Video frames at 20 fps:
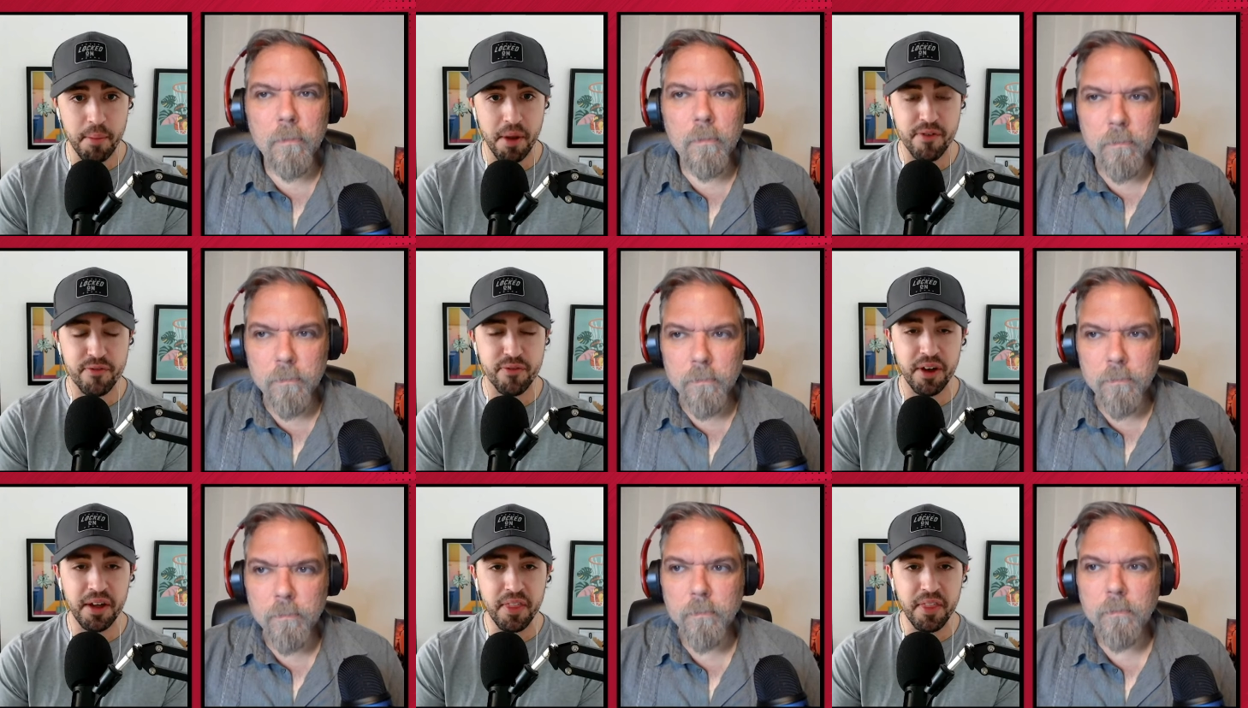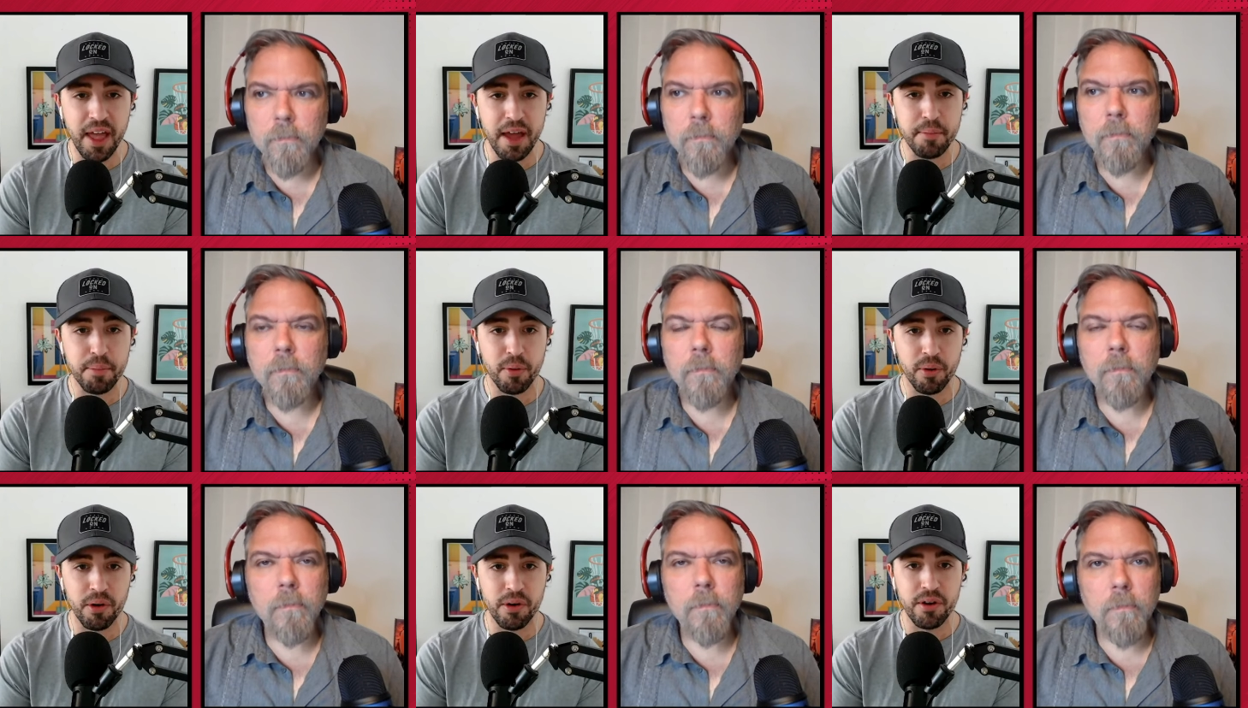Speaker 1: I find that
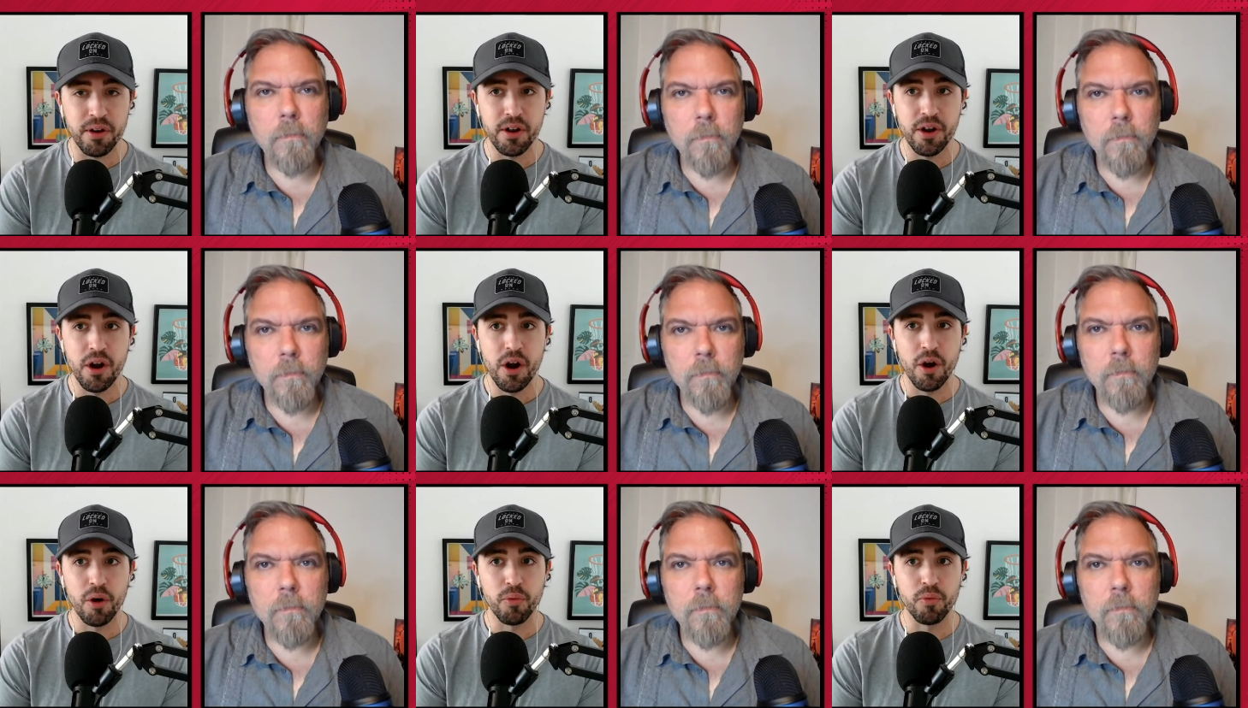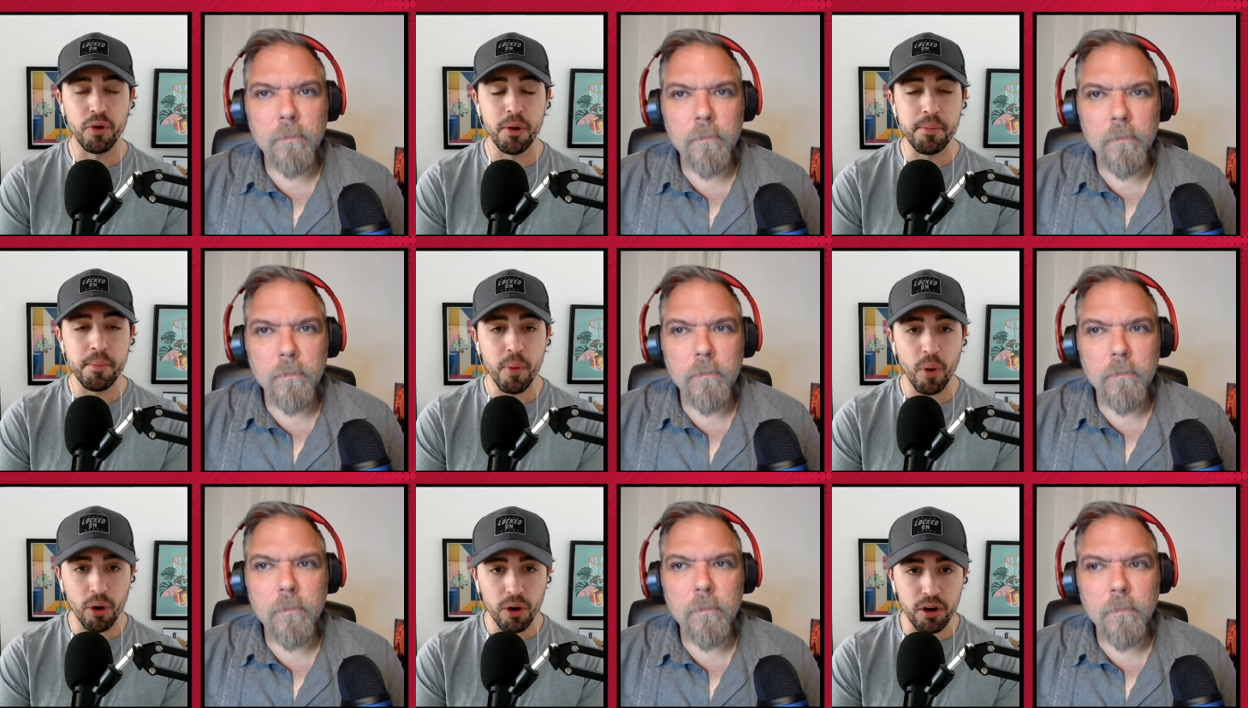part
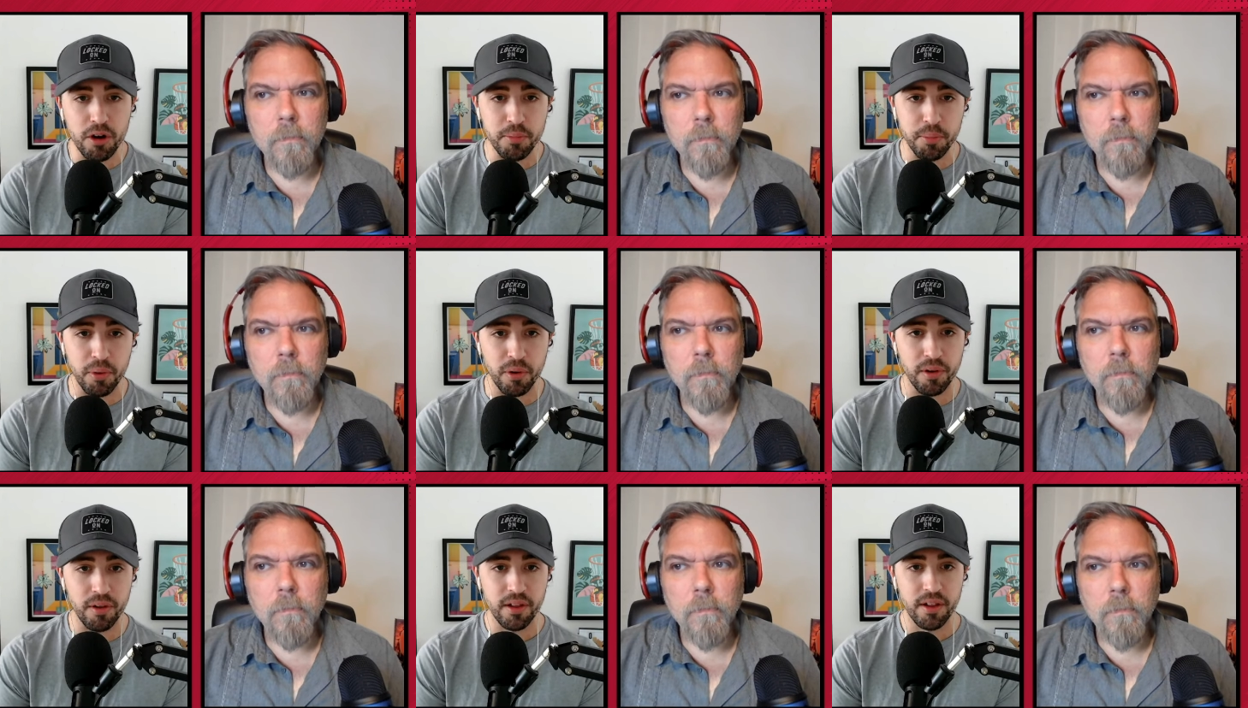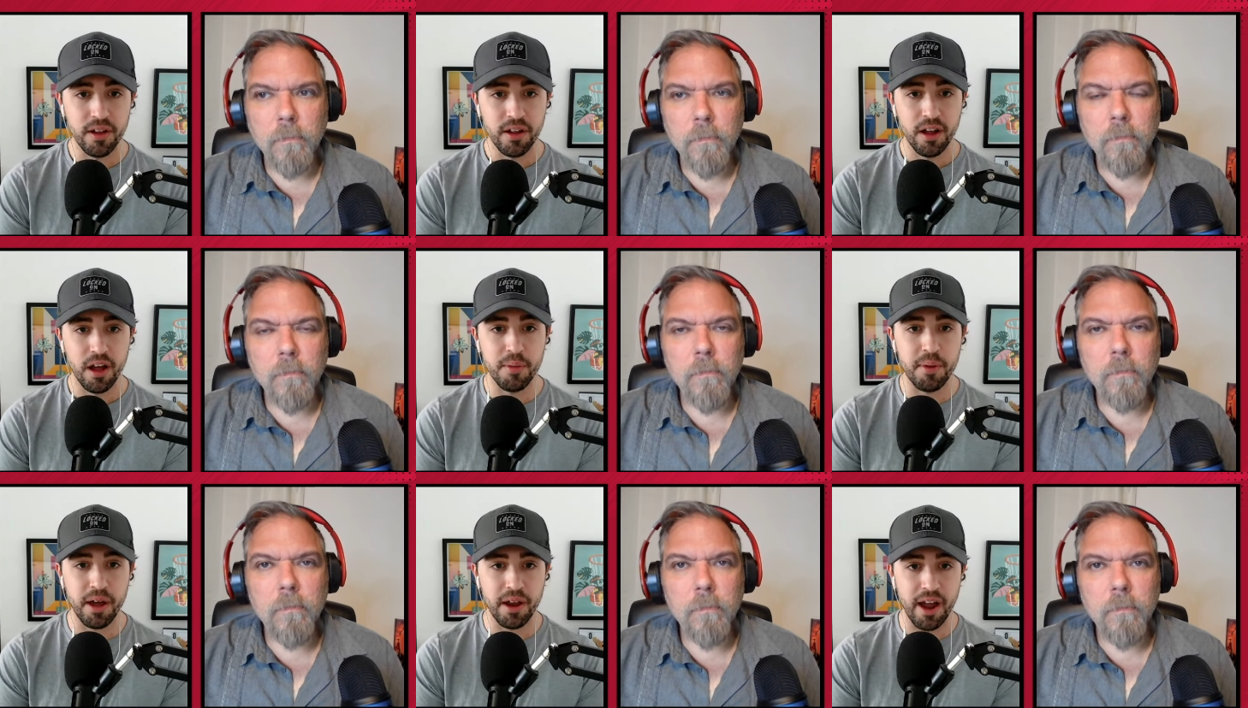remarkable
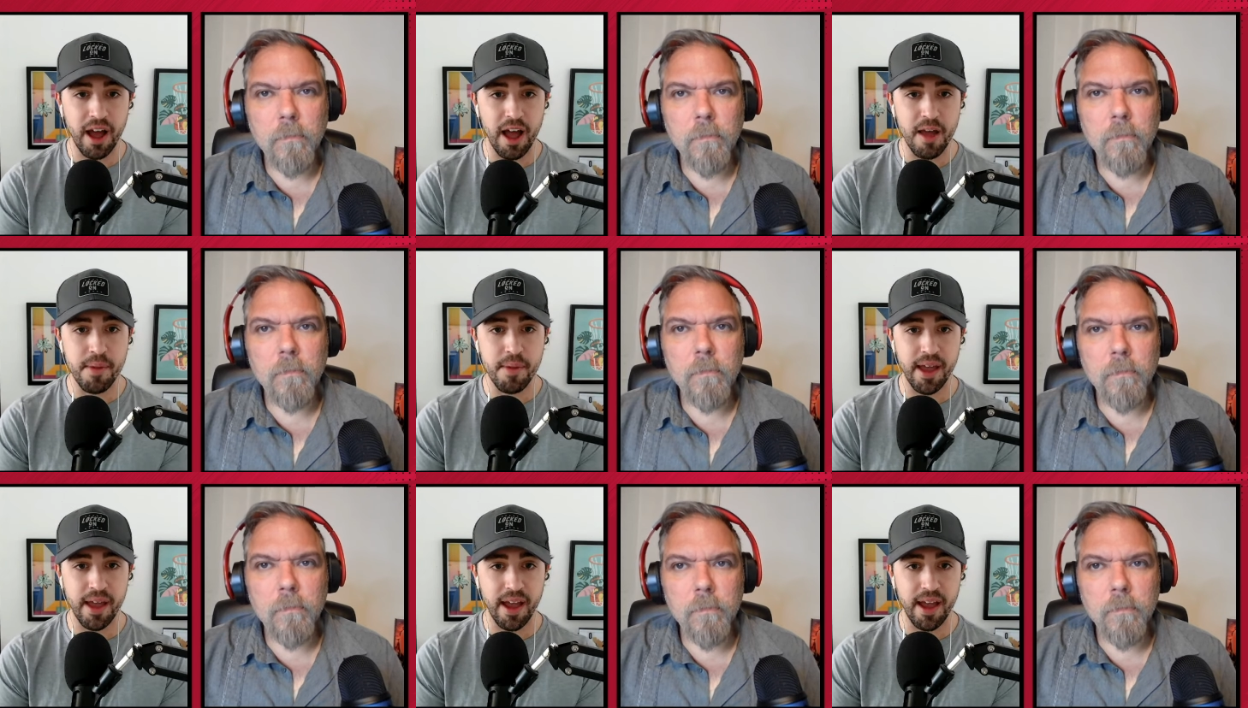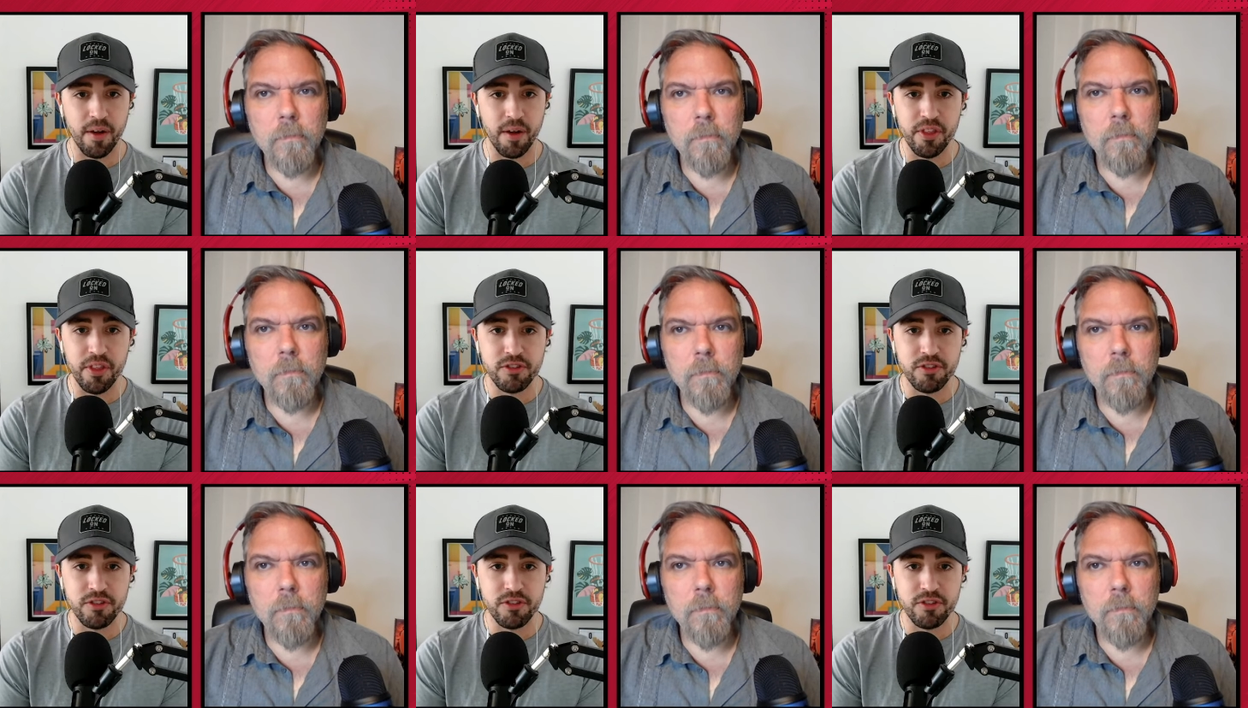about Jaime, how this